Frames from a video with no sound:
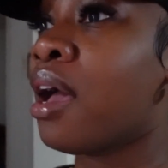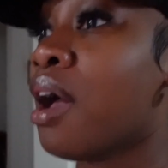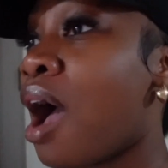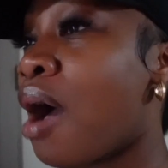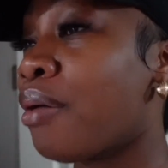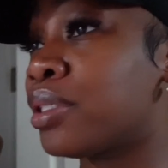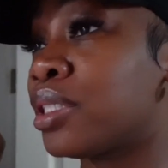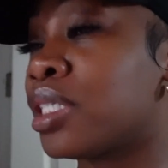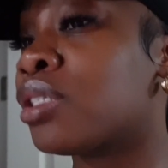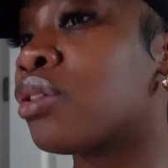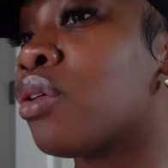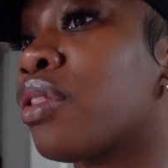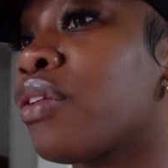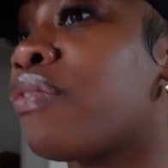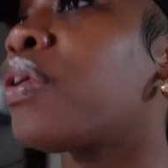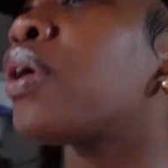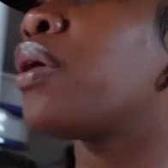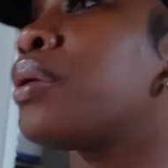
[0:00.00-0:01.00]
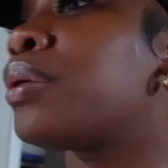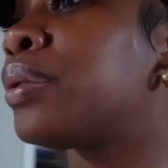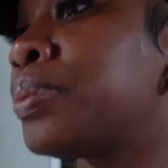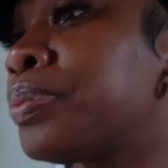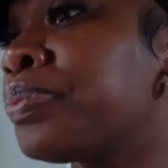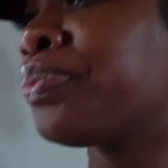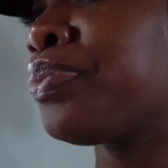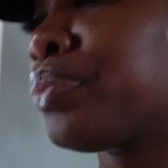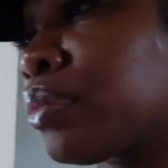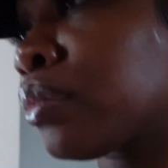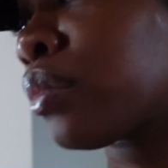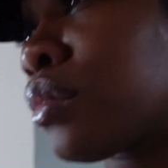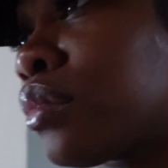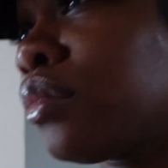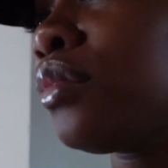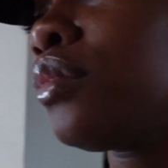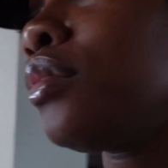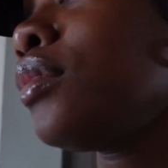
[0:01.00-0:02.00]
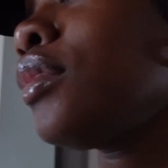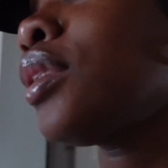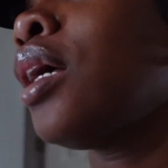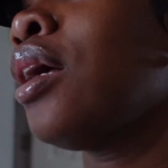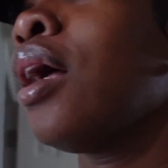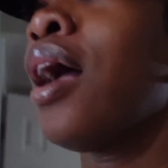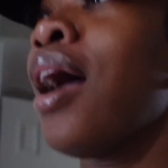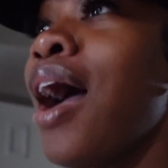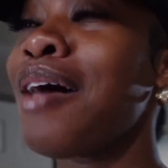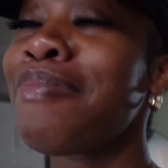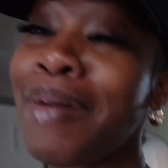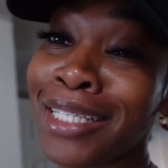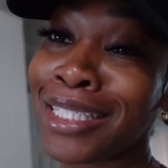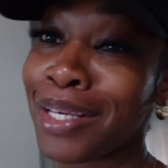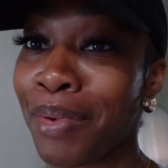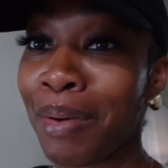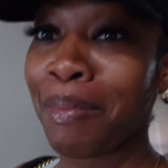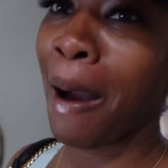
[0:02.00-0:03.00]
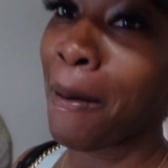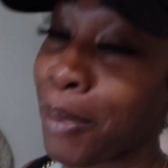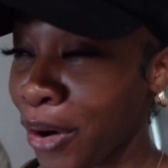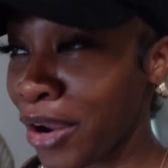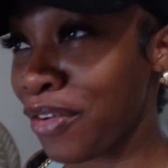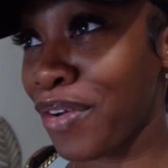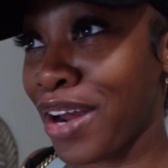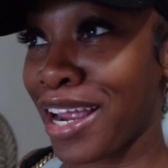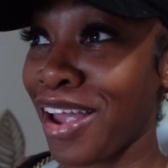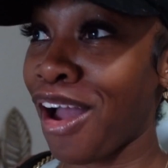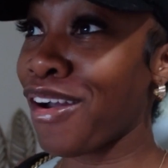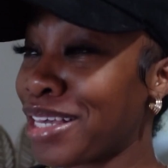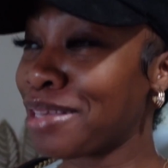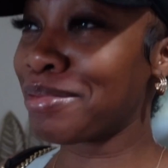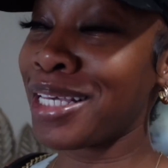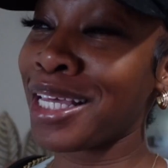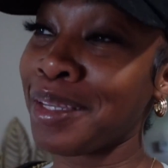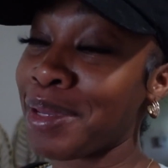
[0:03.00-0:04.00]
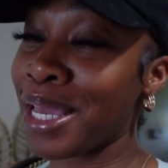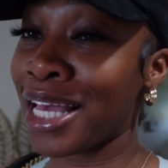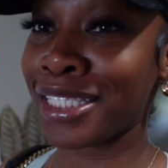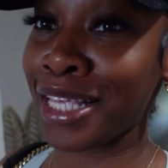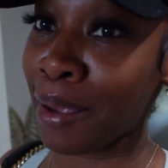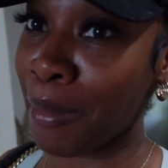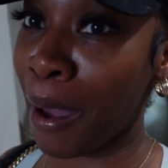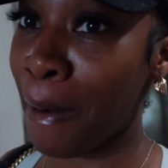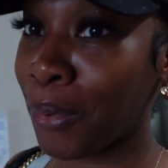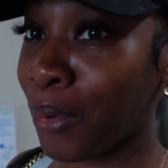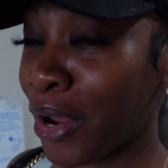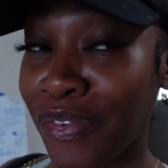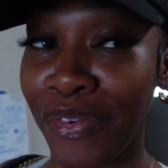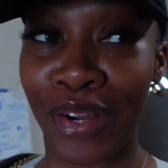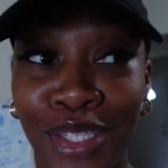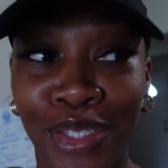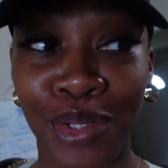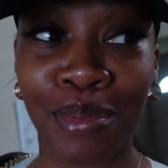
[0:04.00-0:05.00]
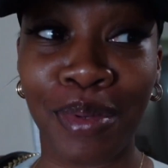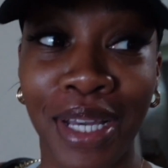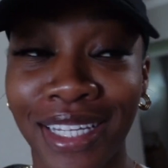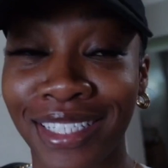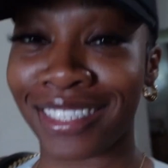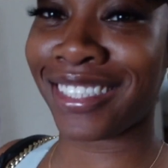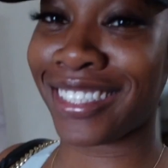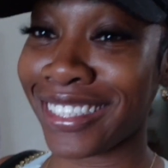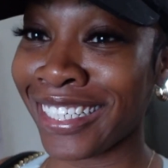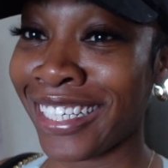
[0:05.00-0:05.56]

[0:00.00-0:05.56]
I was just on the phone about to say with my boyfriend. Y'all keep telling me I say my boyfriend too much.